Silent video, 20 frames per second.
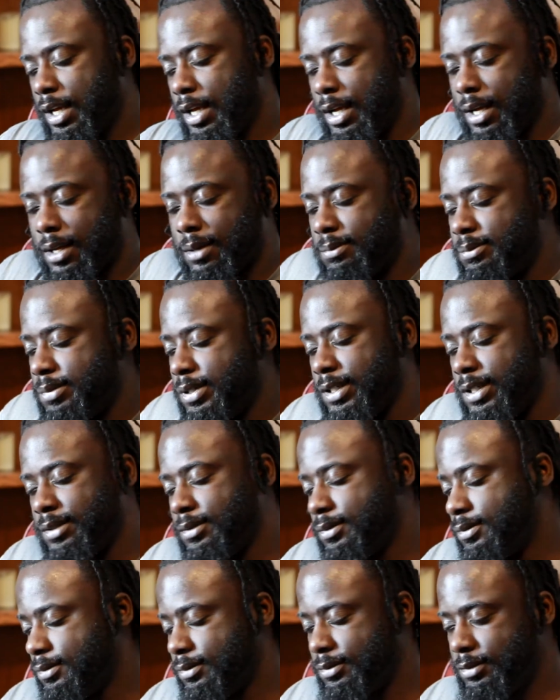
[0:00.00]

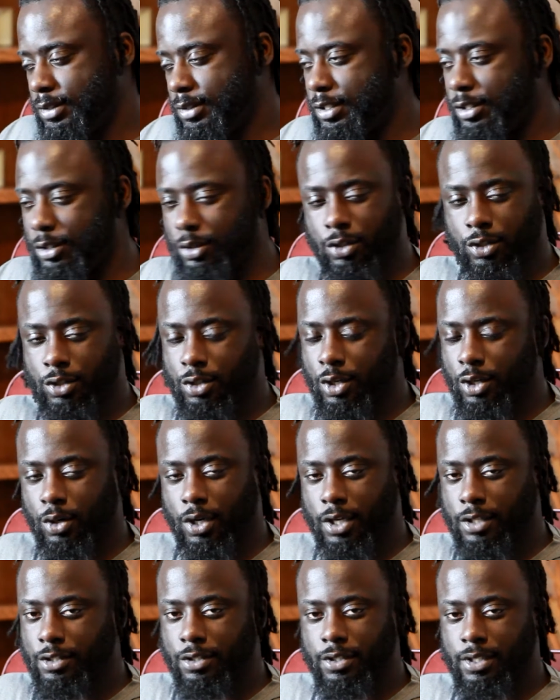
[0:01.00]
But, he, you
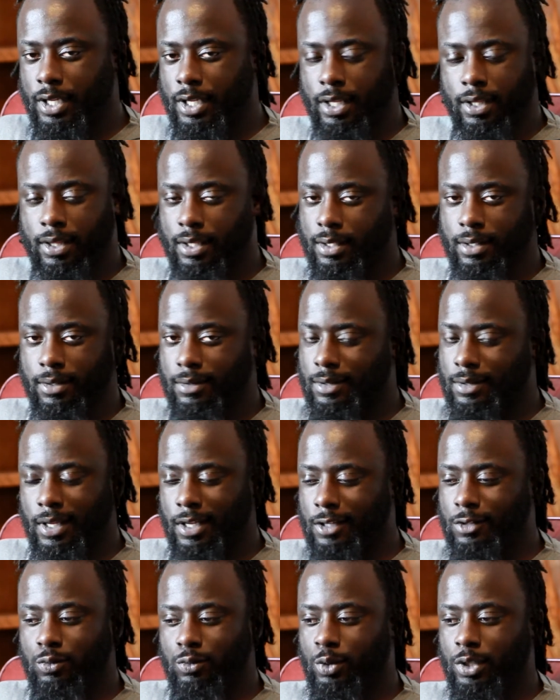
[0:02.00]
know, underneath,
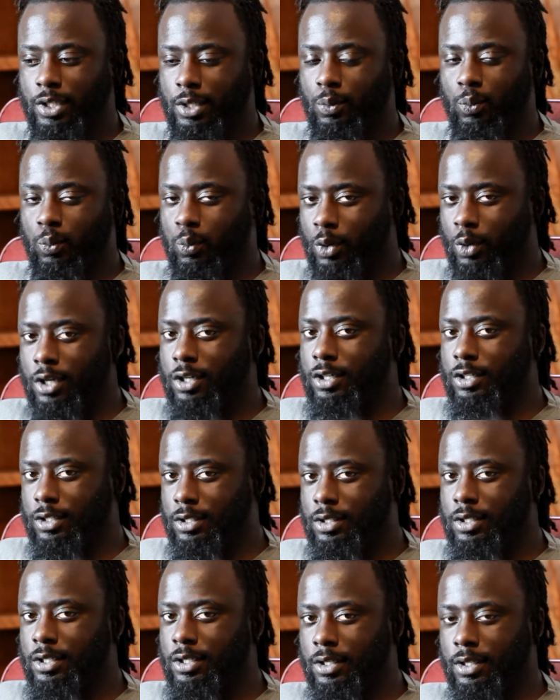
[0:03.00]
things really
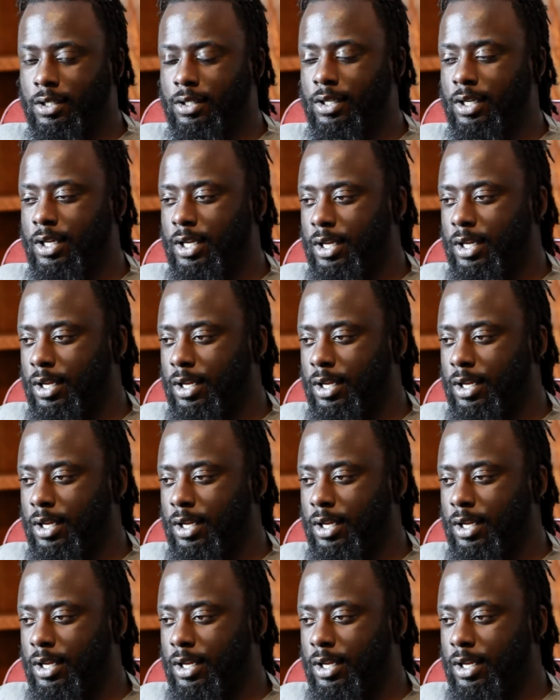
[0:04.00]
weren't good.